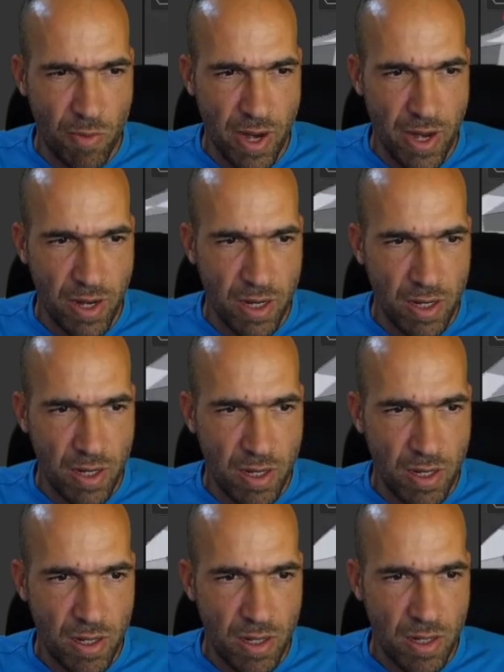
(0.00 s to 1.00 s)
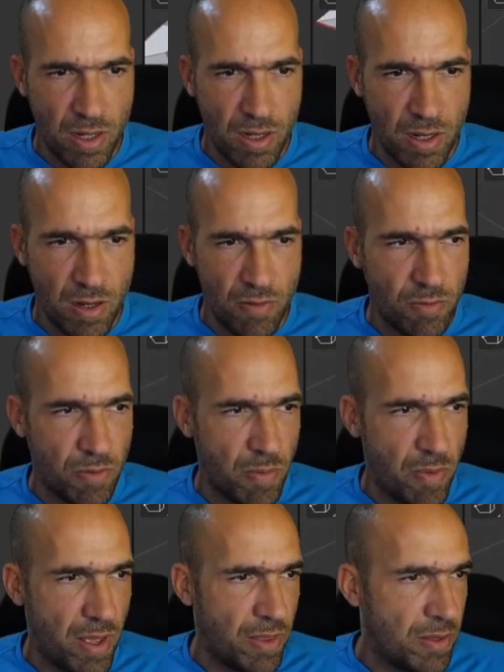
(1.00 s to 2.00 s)
away
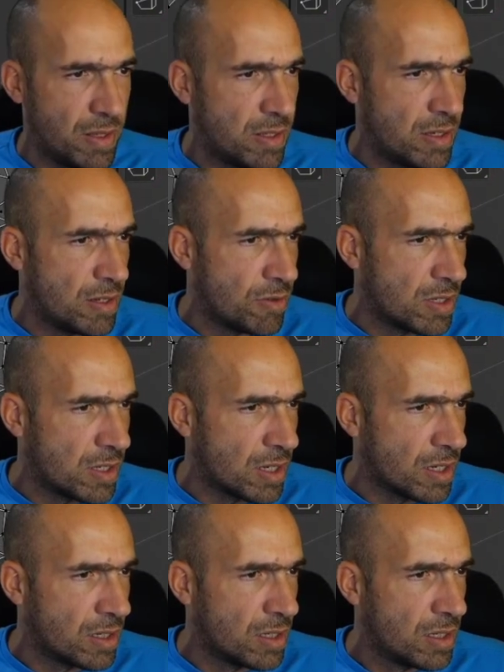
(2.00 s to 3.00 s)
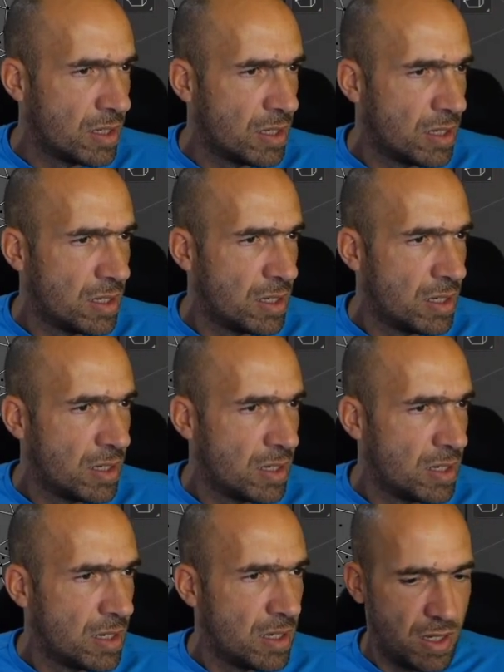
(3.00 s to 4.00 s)
from that. It's interesting.
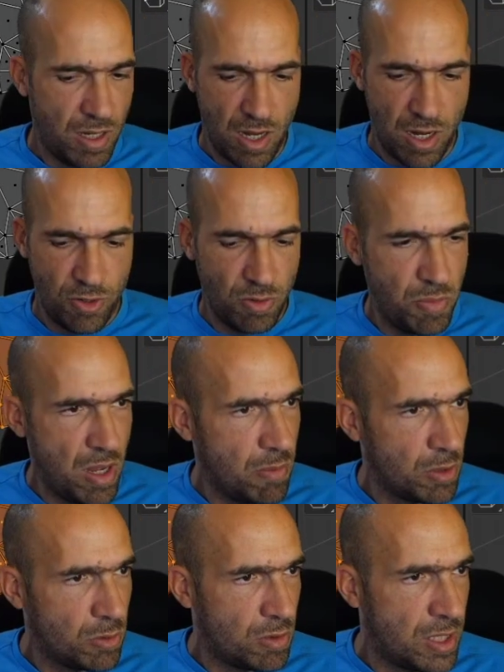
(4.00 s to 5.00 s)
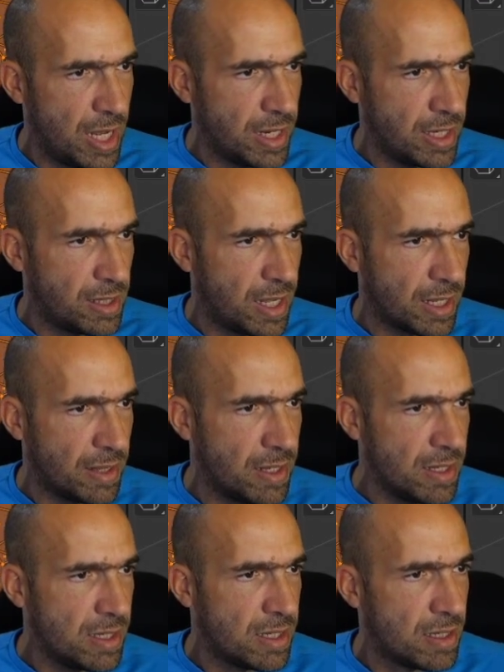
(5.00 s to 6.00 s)
I should be able to take it like
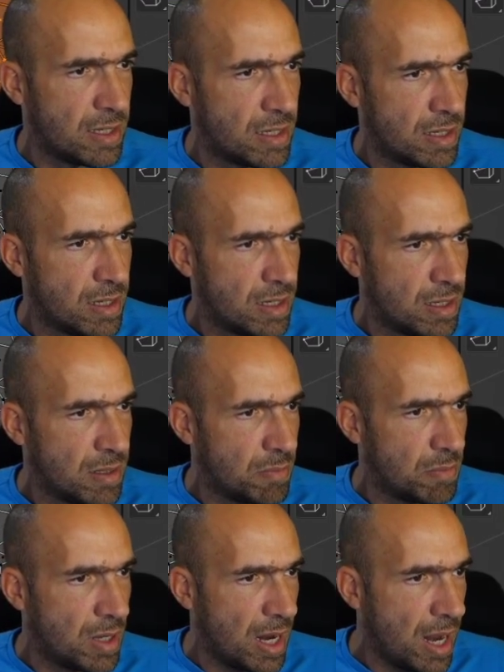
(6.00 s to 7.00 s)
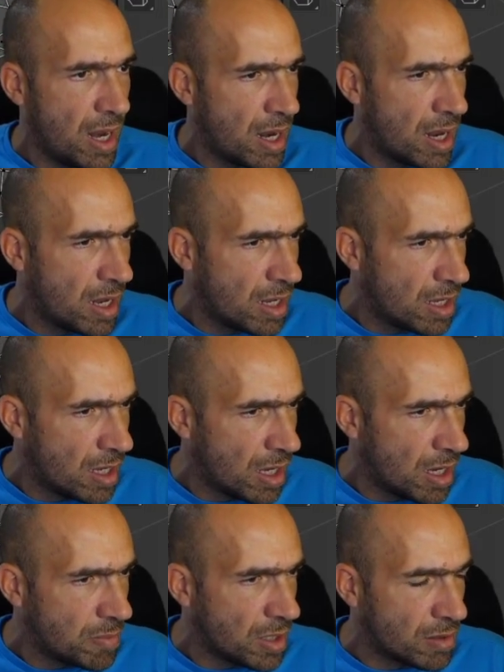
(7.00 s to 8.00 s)
this, but
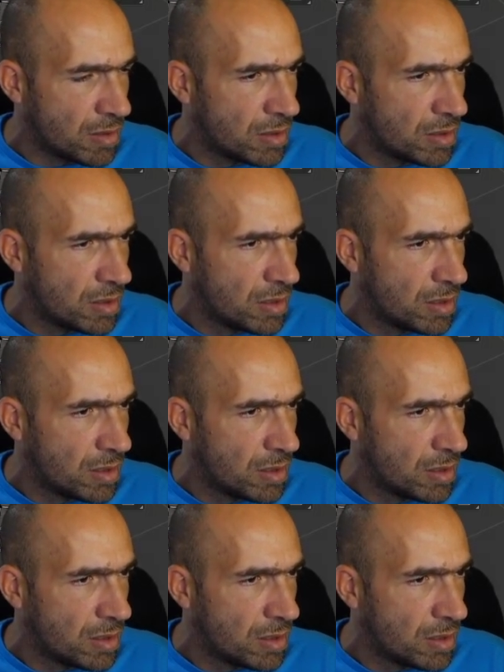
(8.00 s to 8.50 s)
I'm not.